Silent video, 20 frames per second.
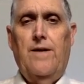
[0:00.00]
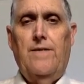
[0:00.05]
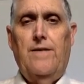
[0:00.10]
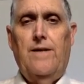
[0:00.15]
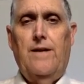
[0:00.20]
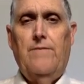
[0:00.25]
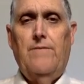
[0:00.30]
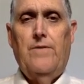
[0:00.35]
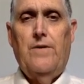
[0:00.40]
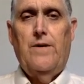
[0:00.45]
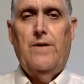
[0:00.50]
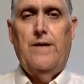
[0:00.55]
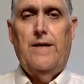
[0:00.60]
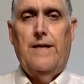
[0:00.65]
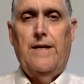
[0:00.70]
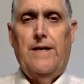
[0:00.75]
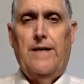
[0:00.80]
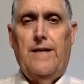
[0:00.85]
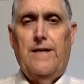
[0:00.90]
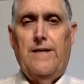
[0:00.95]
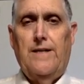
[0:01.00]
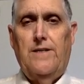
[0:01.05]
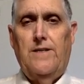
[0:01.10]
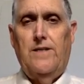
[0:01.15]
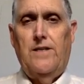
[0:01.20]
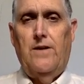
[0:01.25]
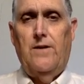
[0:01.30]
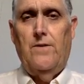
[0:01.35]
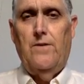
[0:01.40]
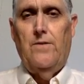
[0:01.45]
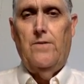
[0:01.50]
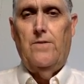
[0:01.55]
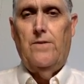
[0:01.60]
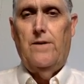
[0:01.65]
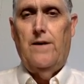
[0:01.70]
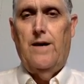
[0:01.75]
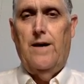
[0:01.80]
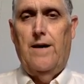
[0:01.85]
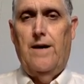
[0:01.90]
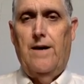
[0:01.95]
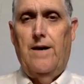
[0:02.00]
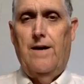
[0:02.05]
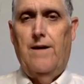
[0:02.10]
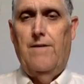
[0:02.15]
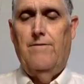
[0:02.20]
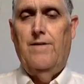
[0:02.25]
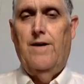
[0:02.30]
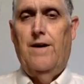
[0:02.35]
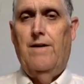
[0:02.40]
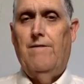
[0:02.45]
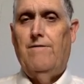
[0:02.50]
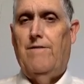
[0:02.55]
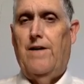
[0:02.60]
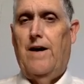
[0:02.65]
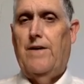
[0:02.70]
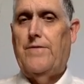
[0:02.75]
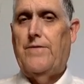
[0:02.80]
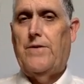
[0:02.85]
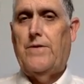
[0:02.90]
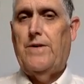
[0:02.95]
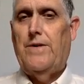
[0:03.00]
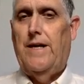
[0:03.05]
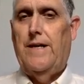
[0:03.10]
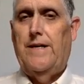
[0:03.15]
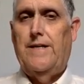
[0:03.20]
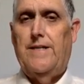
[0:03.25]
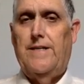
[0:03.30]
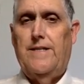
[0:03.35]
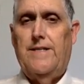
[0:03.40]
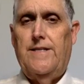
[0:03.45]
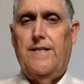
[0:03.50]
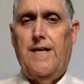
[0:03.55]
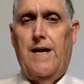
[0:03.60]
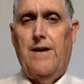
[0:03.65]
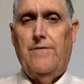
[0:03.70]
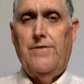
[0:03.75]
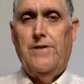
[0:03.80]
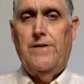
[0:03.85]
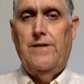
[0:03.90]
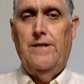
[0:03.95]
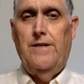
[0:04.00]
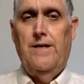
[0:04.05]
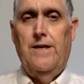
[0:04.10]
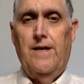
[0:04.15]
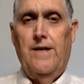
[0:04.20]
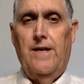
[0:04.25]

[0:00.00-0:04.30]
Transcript: then we're going to get a tone of 587